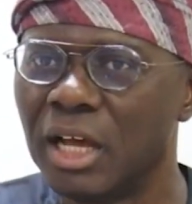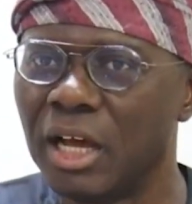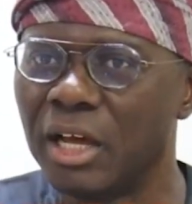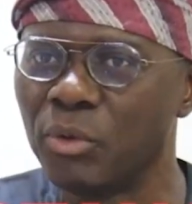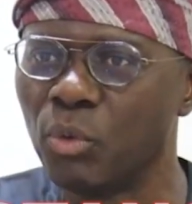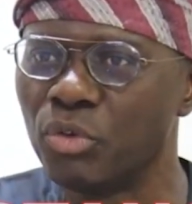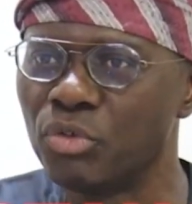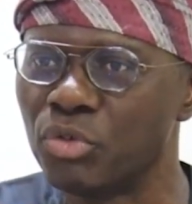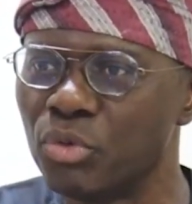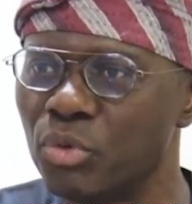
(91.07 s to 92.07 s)
I want
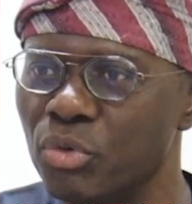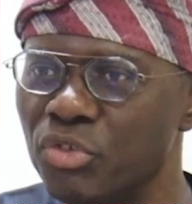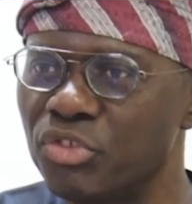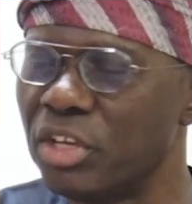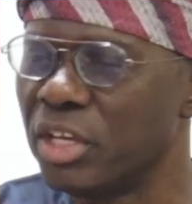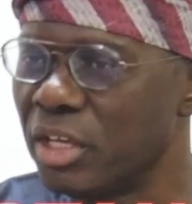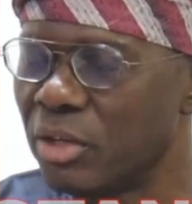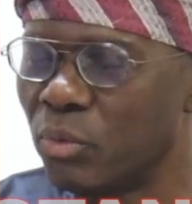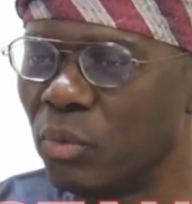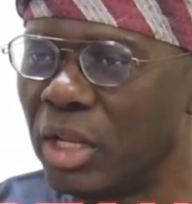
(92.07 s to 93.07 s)
to say
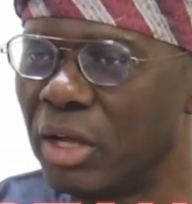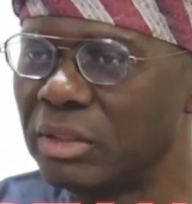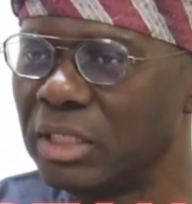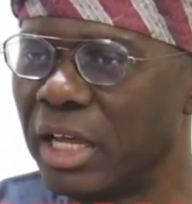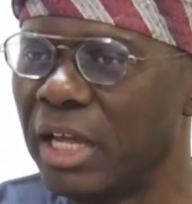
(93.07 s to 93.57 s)
without